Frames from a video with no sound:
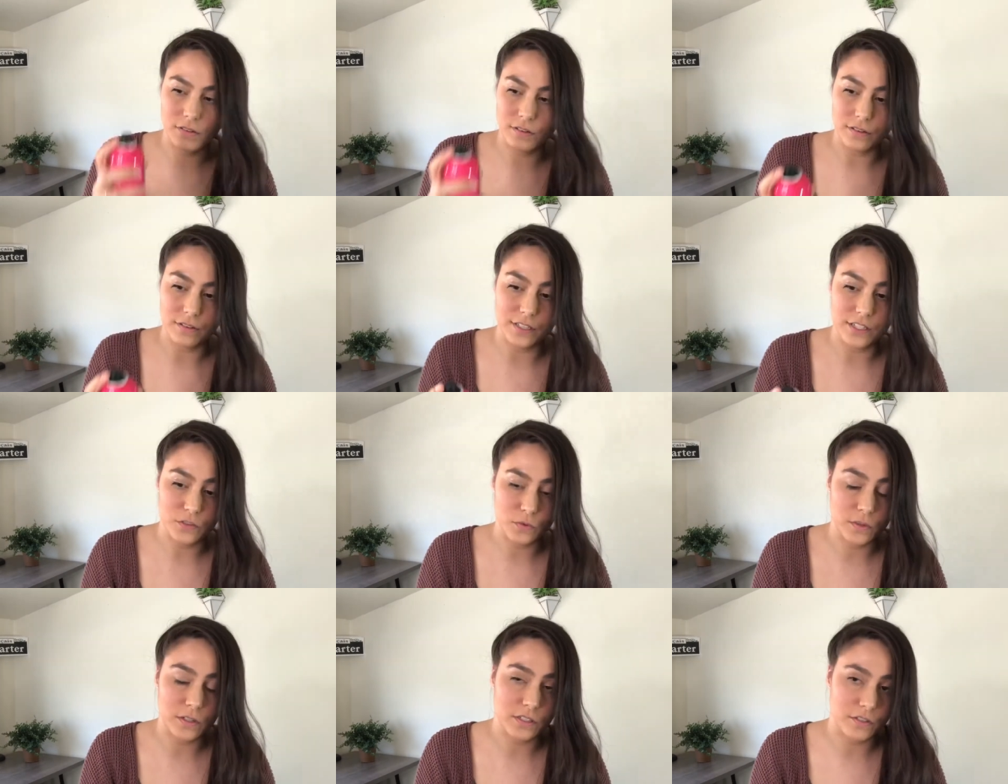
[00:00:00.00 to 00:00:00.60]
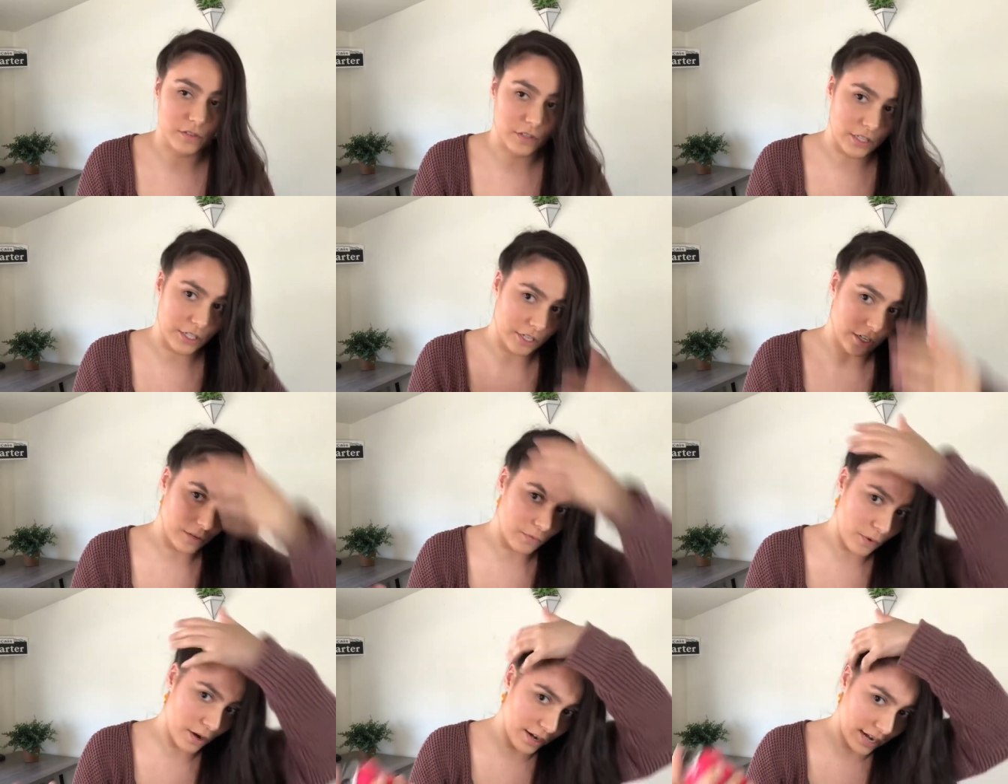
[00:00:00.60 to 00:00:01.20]
This one's a really
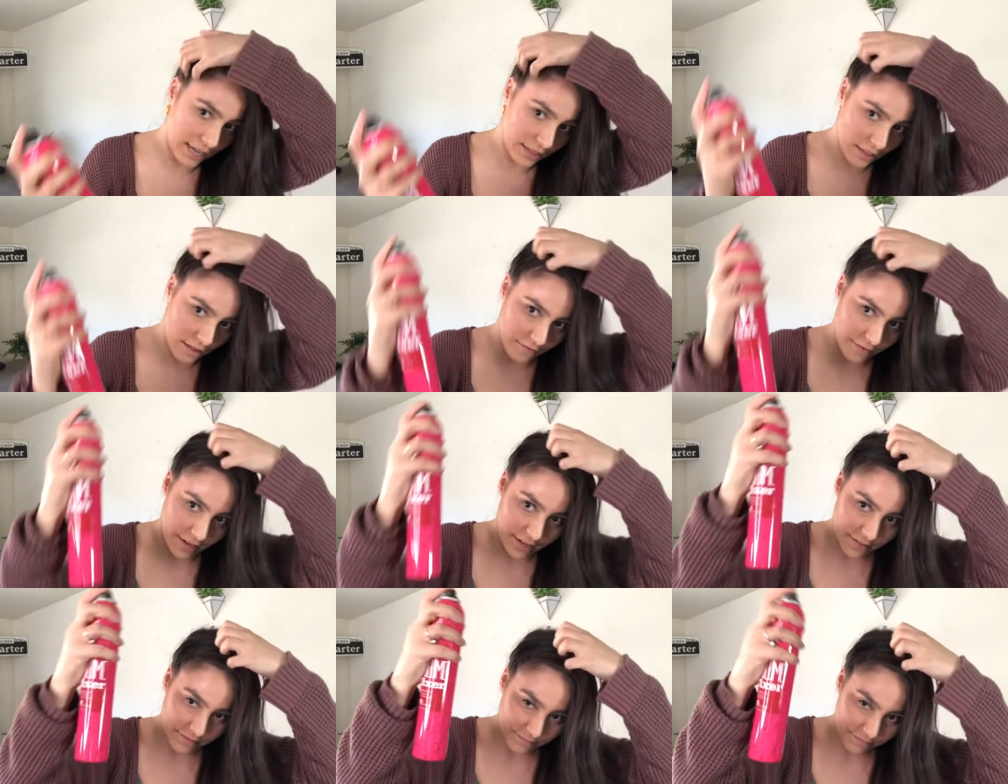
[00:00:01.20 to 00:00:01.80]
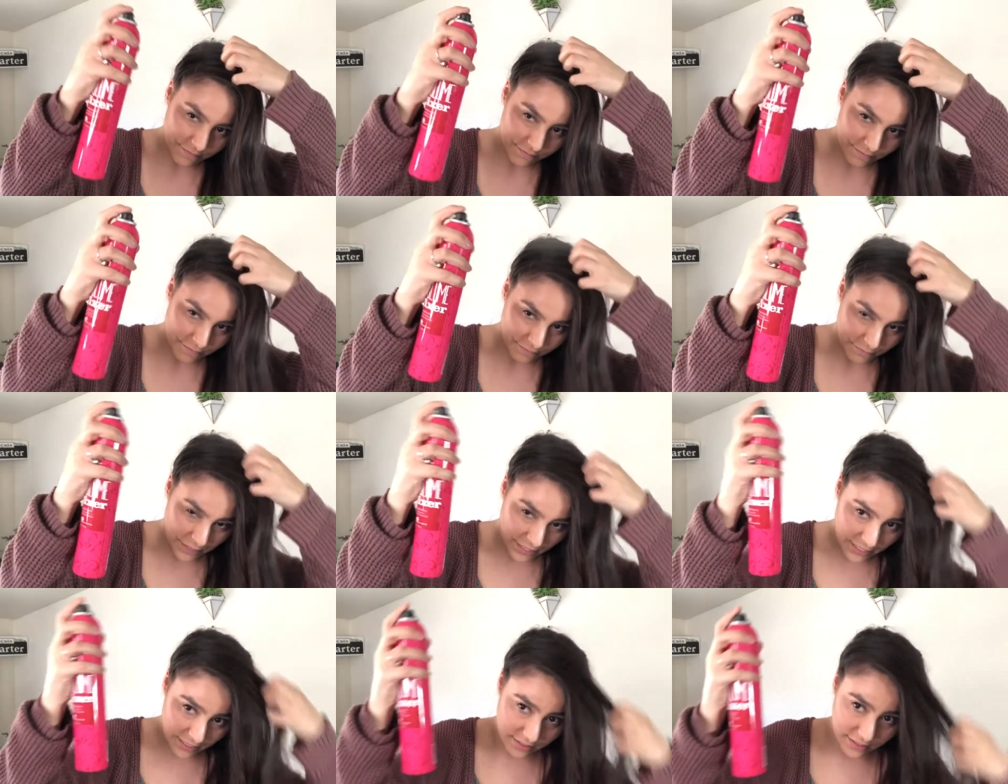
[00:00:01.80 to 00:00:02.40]
good one. I love it
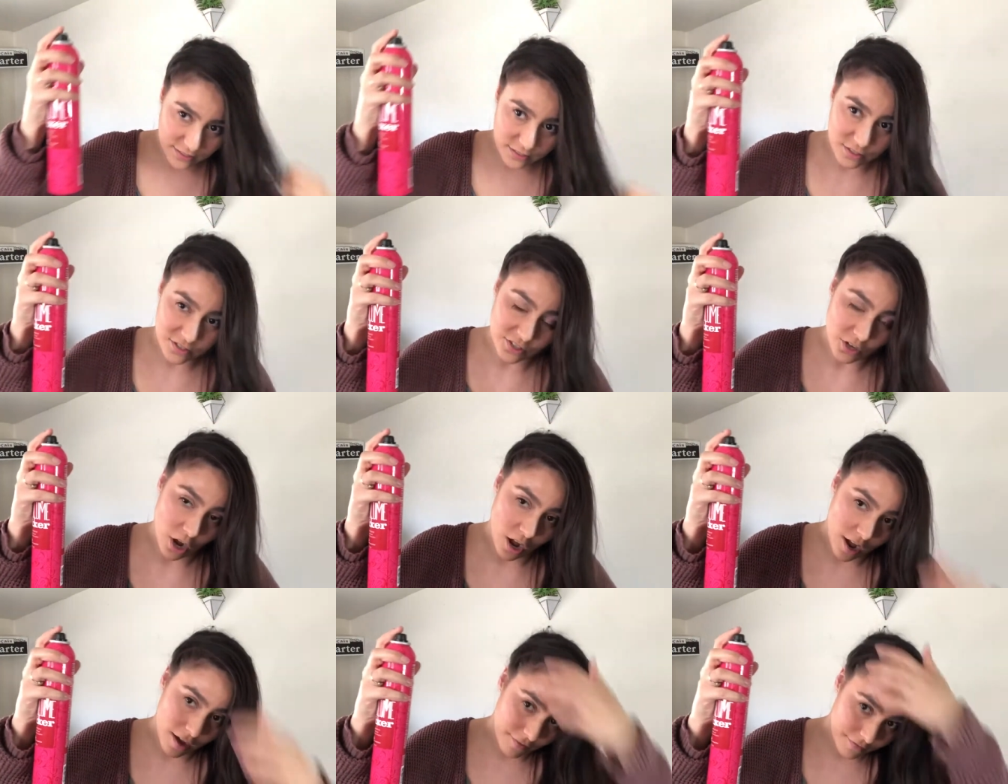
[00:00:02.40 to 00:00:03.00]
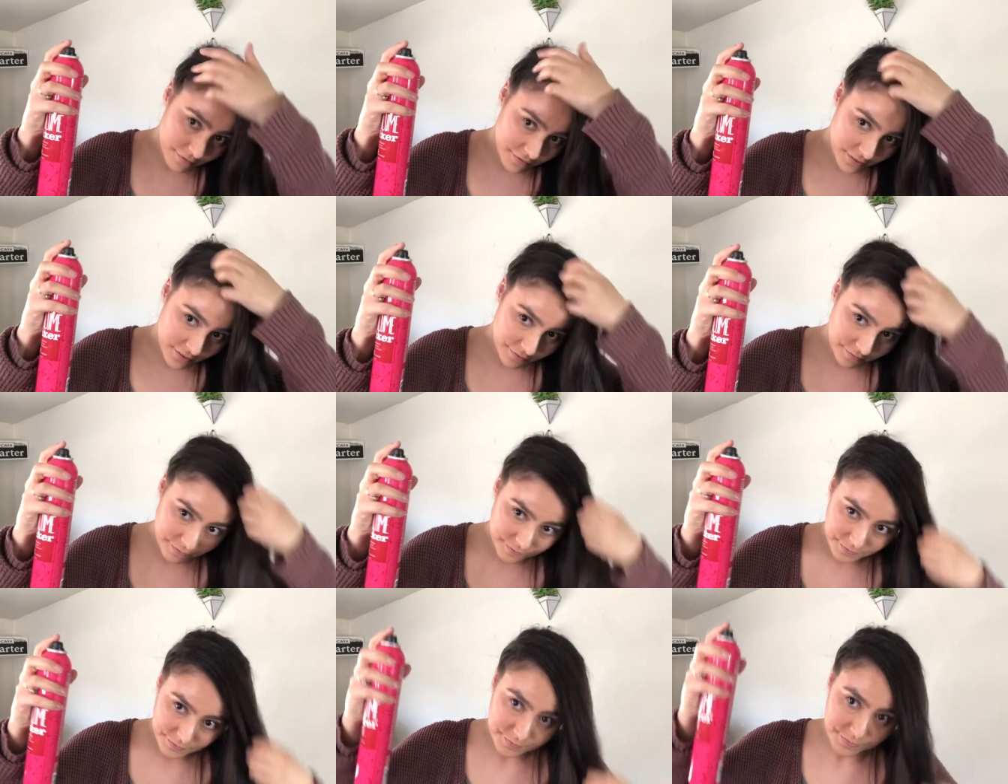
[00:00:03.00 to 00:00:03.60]
because it's soft.
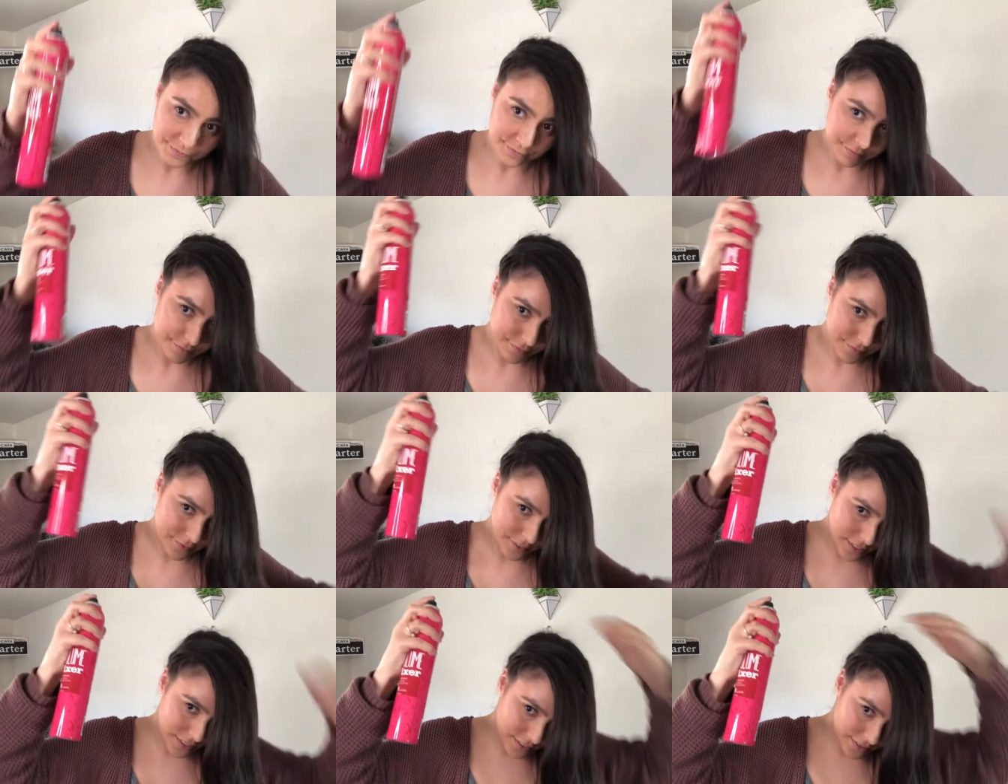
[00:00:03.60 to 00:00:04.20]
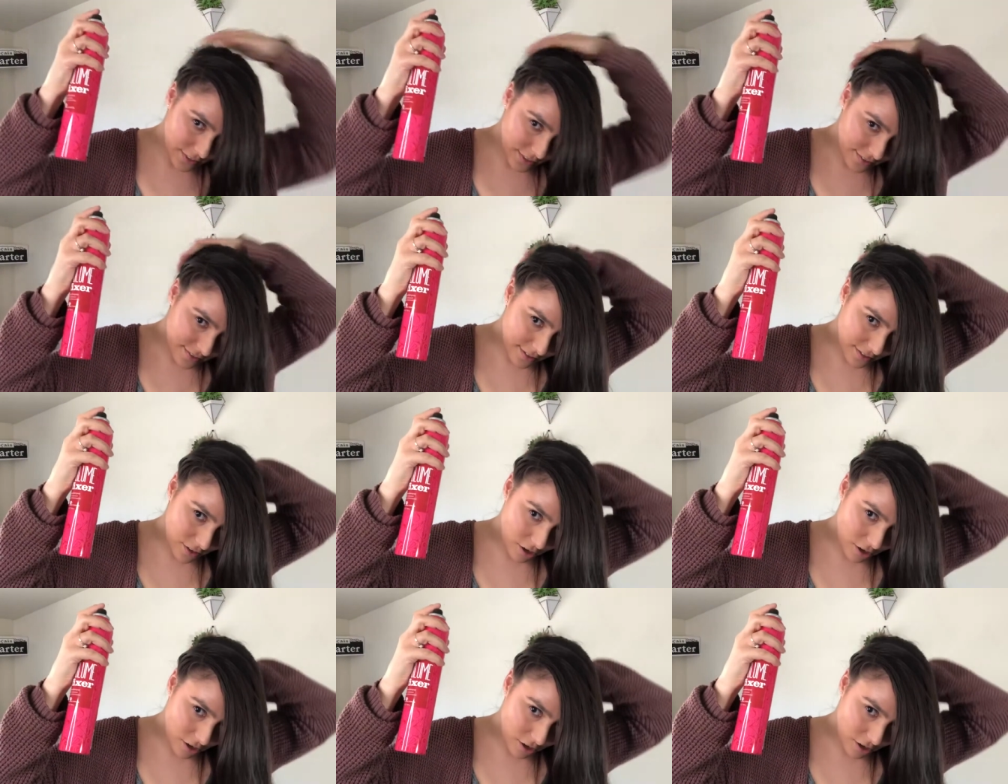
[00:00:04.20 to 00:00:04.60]
It doesn't